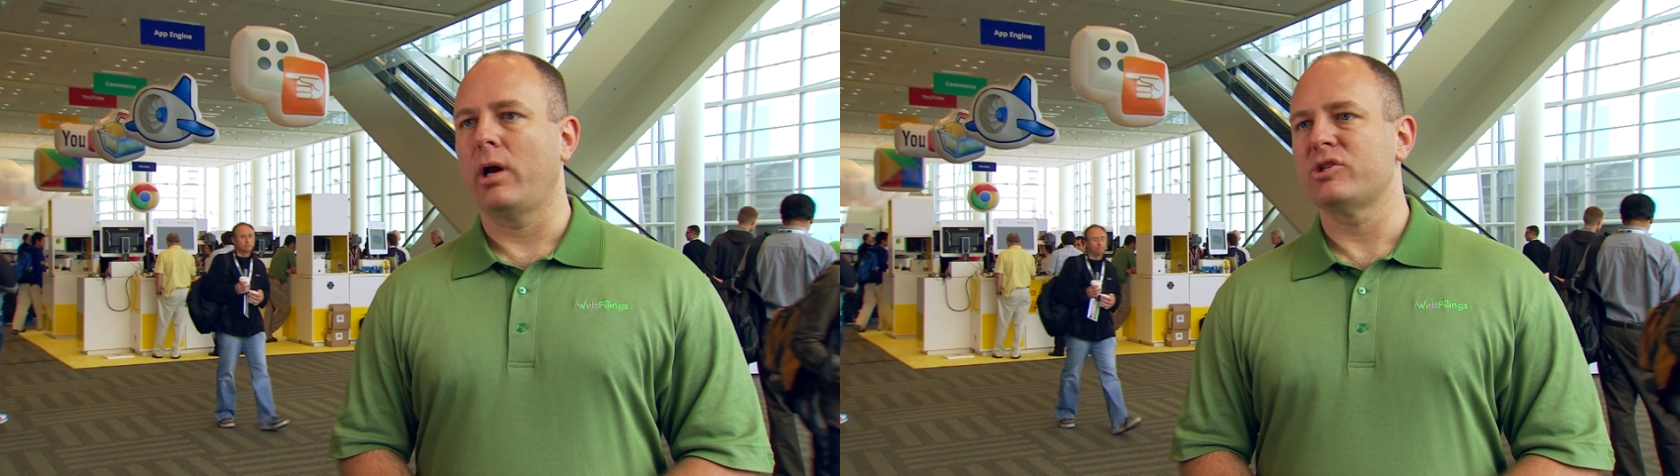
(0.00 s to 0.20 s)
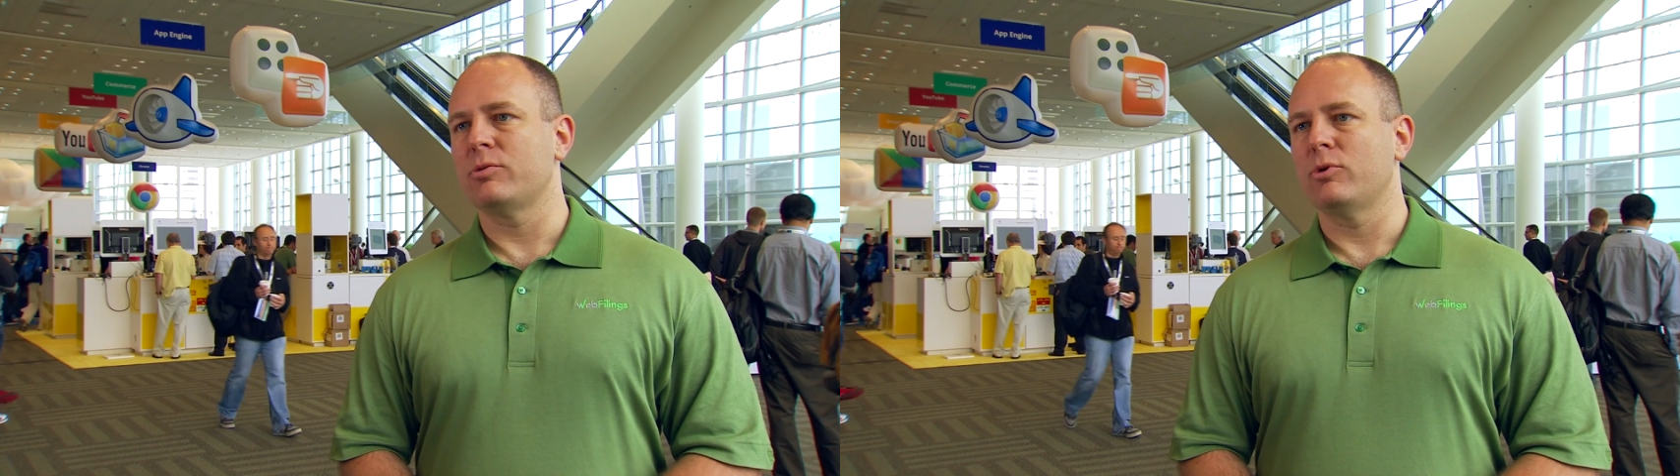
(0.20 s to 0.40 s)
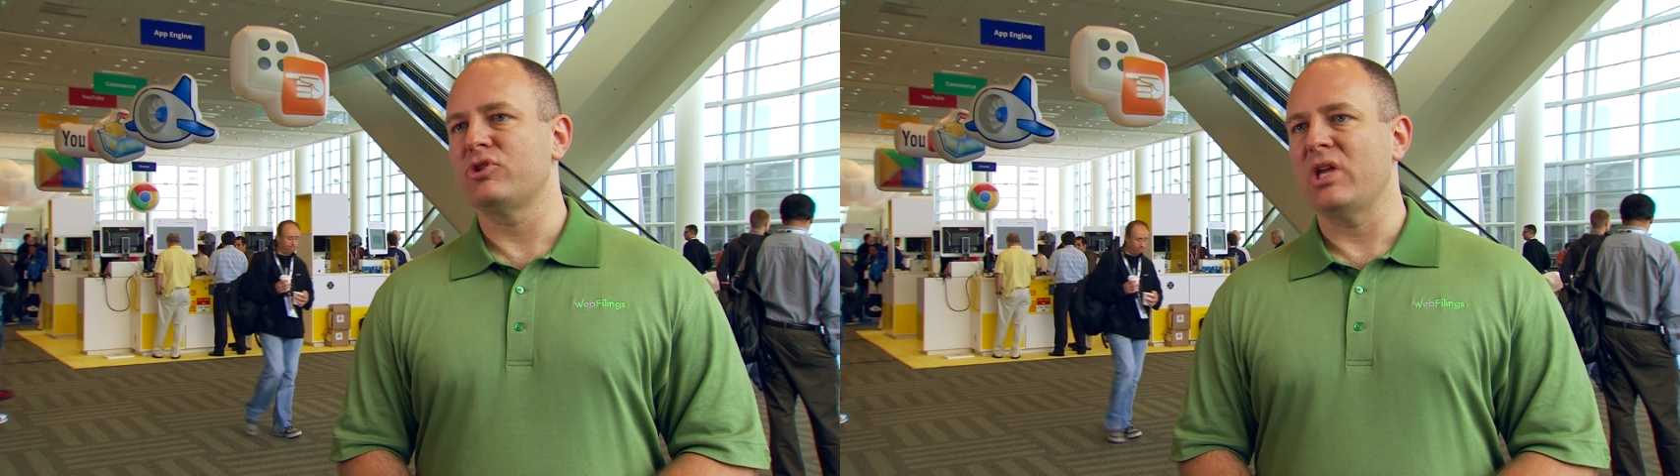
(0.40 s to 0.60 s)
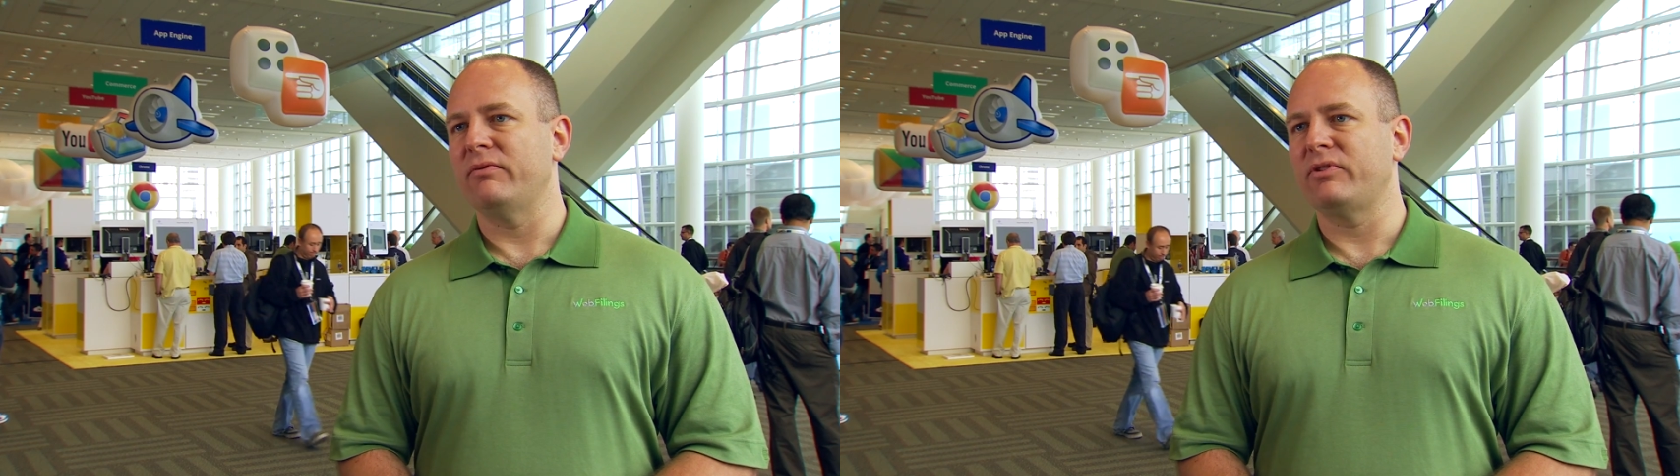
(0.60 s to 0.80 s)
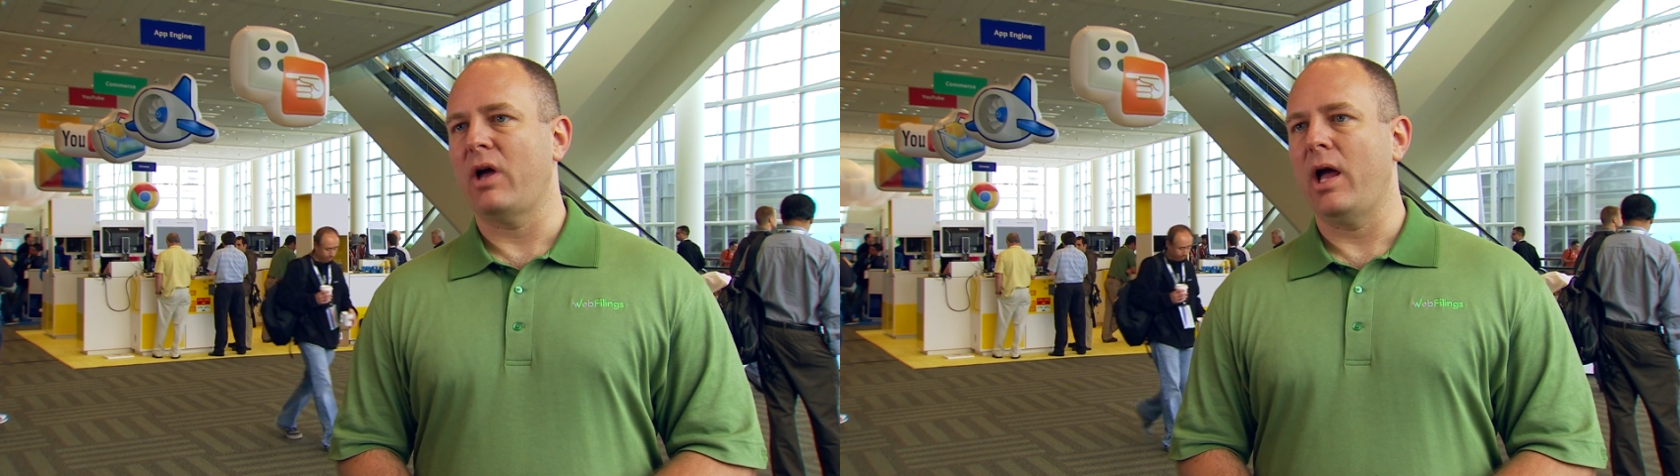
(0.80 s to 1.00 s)
customers
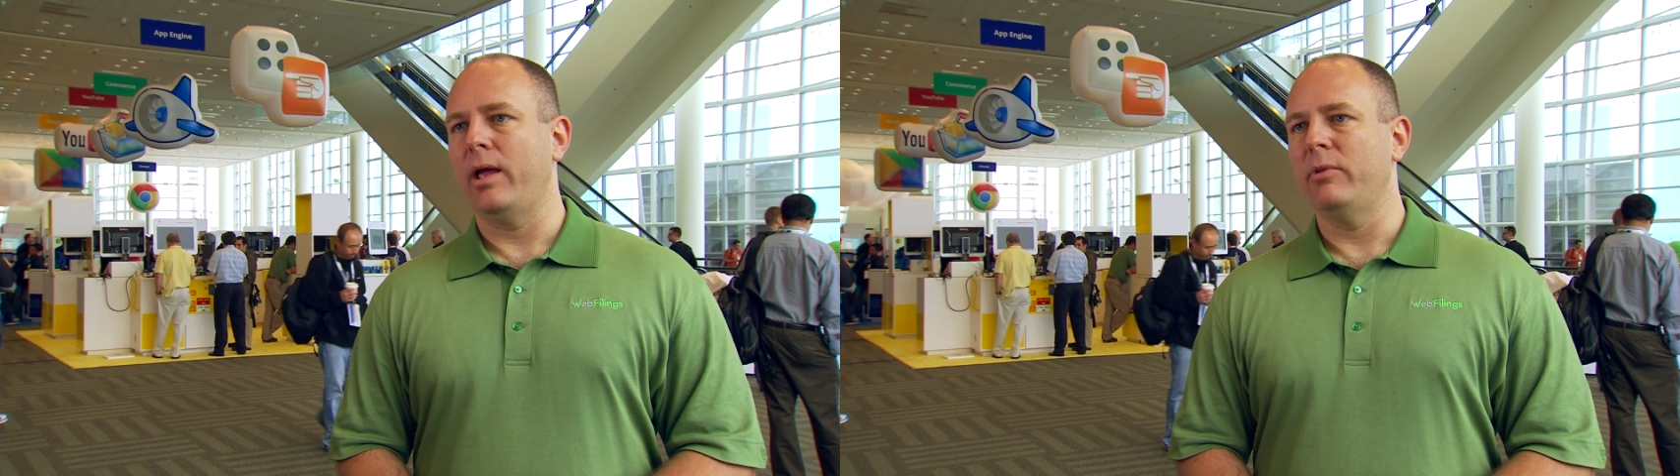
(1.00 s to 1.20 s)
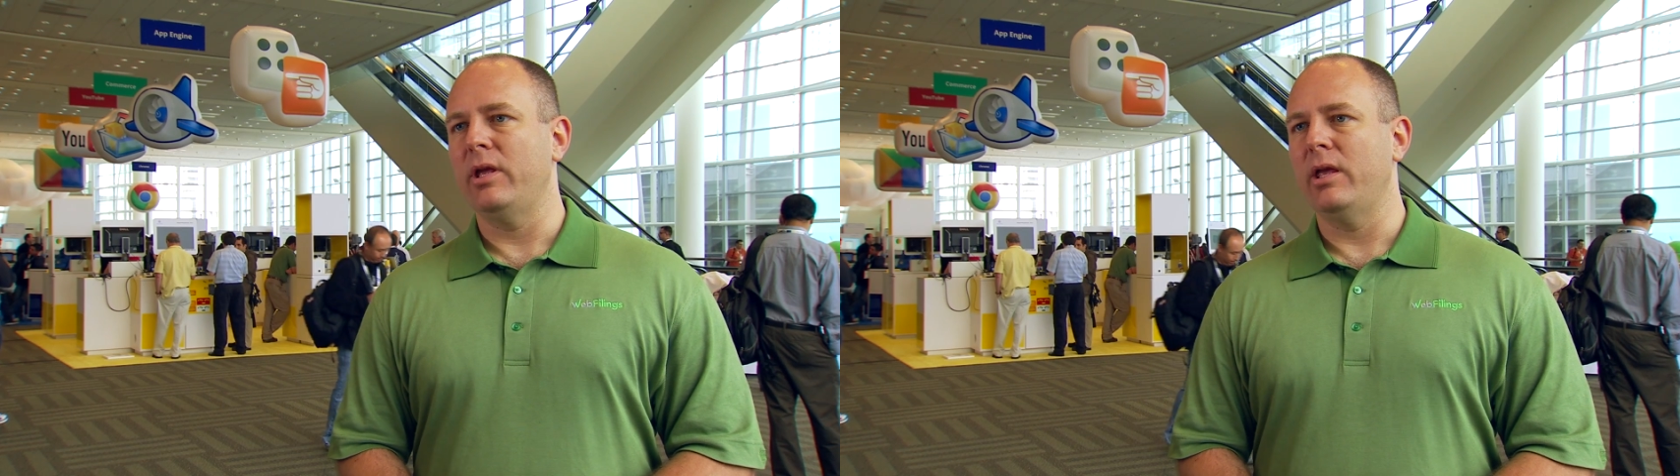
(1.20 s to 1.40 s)
save time